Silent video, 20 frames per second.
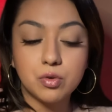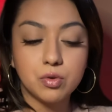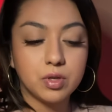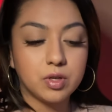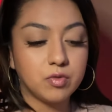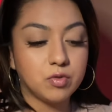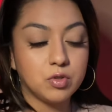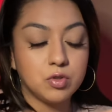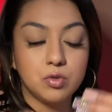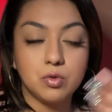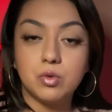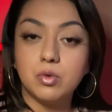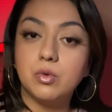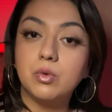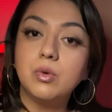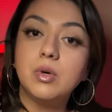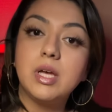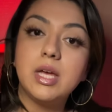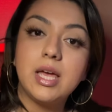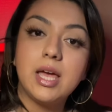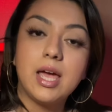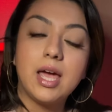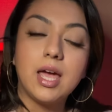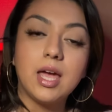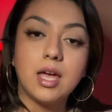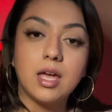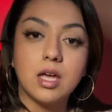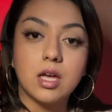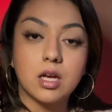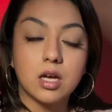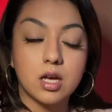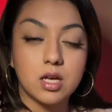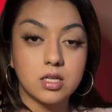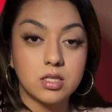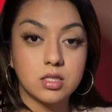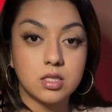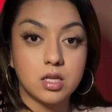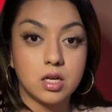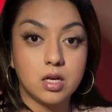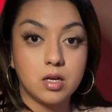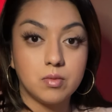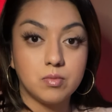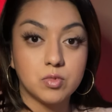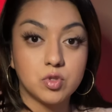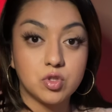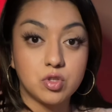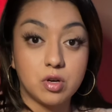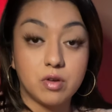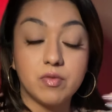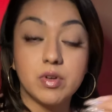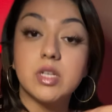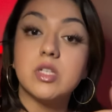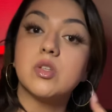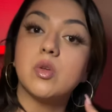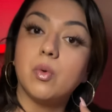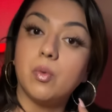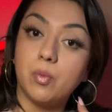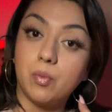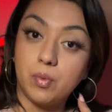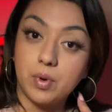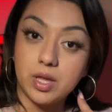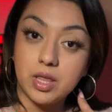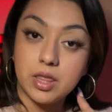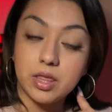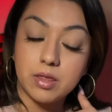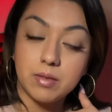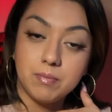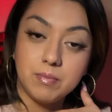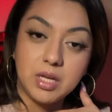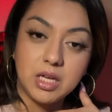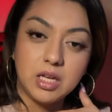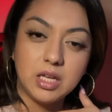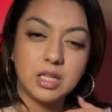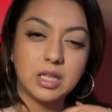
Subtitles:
If you do a custom service with me,